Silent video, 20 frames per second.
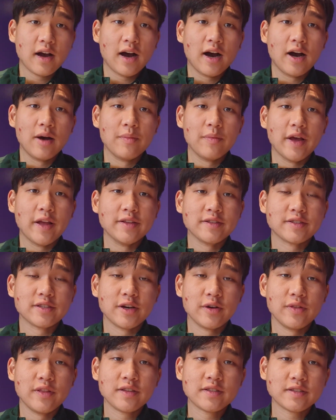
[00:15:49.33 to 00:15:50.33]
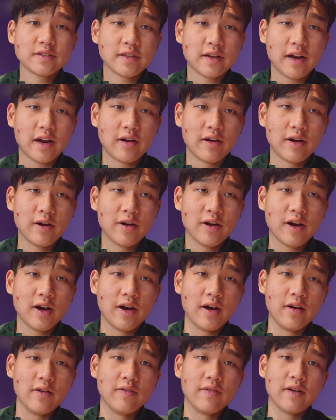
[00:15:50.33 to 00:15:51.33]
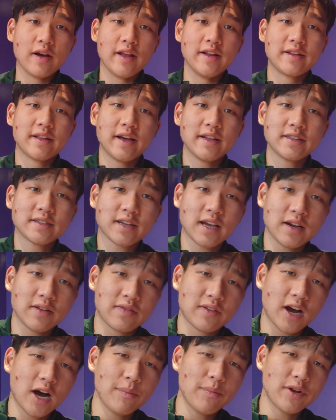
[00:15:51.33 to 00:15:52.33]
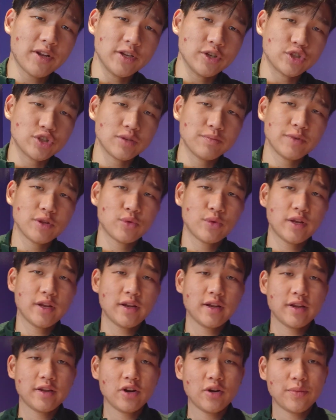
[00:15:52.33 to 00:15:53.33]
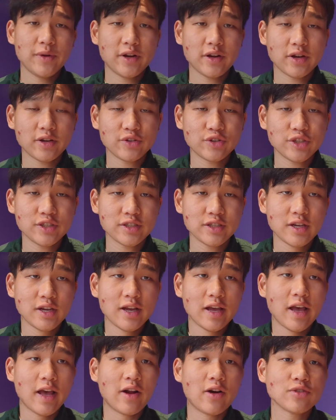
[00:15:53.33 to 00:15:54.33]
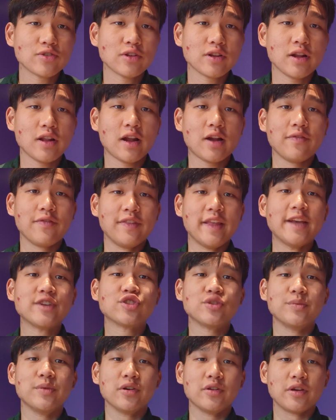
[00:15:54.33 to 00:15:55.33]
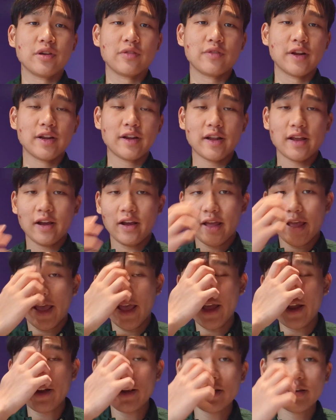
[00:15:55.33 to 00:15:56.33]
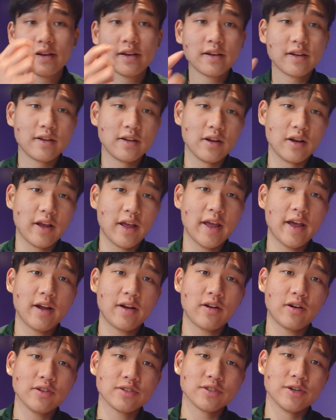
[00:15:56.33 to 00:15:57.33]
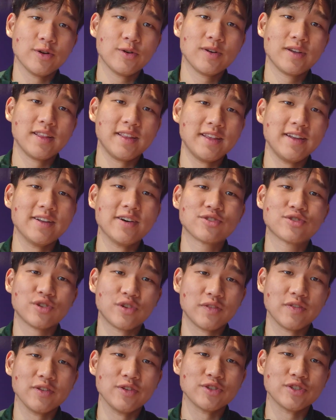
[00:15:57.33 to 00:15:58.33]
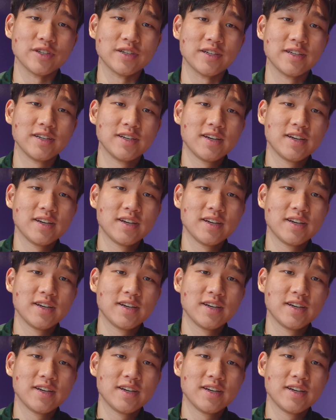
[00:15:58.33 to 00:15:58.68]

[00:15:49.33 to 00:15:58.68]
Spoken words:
And so this is an era of intense kind of competition between European countries and also a lot of nation building, right? And also the Industrial Revolution.